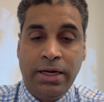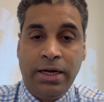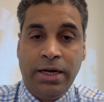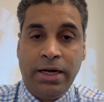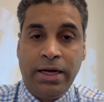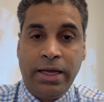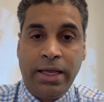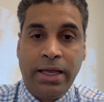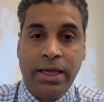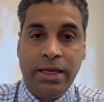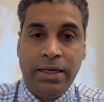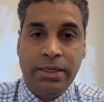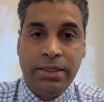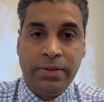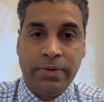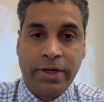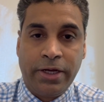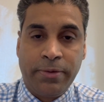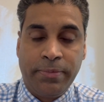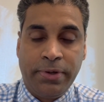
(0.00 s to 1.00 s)
I highly
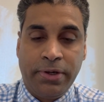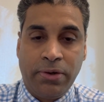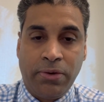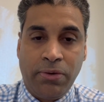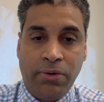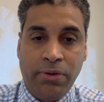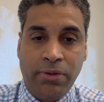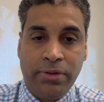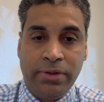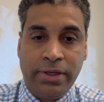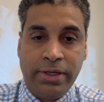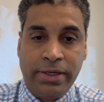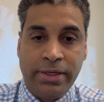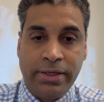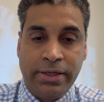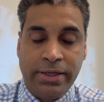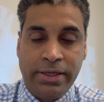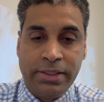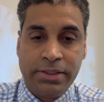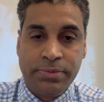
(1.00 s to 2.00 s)
recommend all the
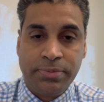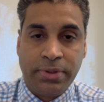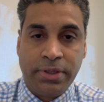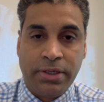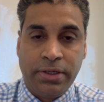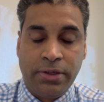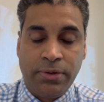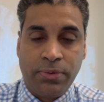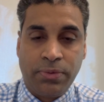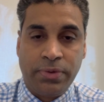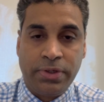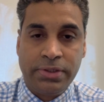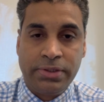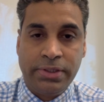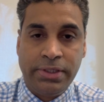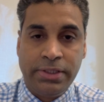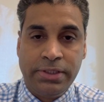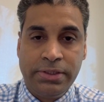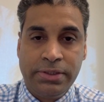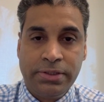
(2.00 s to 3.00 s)
aspiring
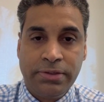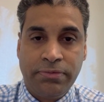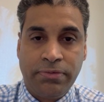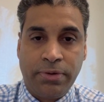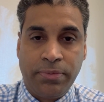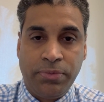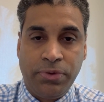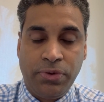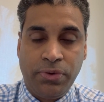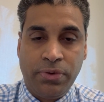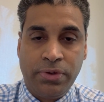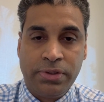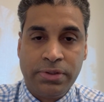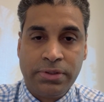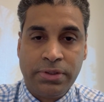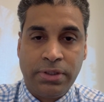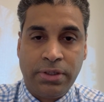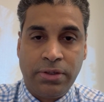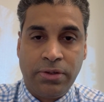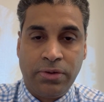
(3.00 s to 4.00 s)
residents from
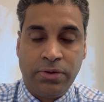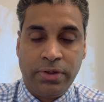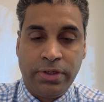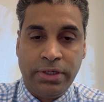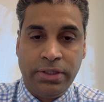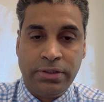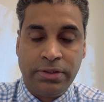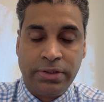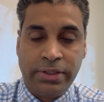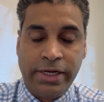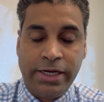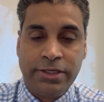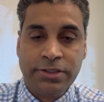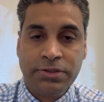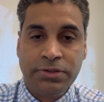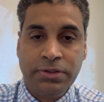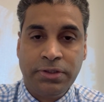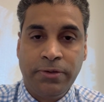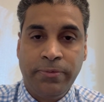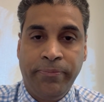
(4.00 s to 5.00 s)
US or
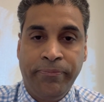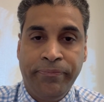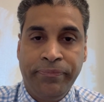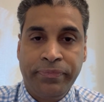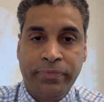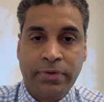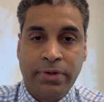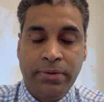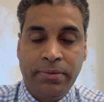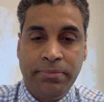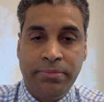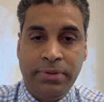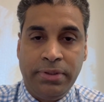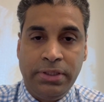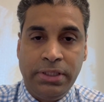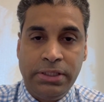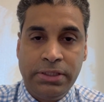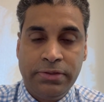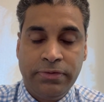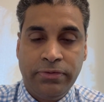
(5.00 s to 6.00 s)
international,
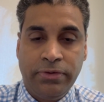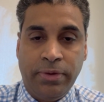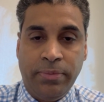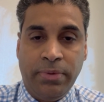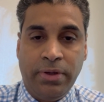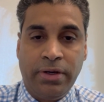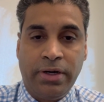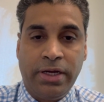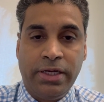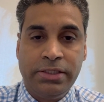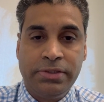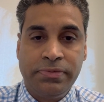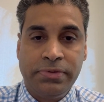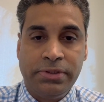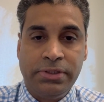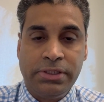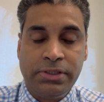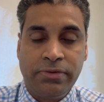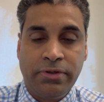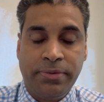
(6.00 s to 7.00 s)
please familiarize with
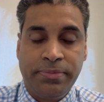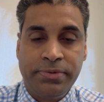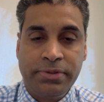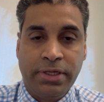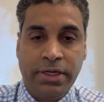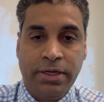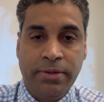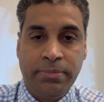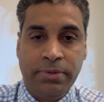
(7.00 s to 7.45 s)
this website.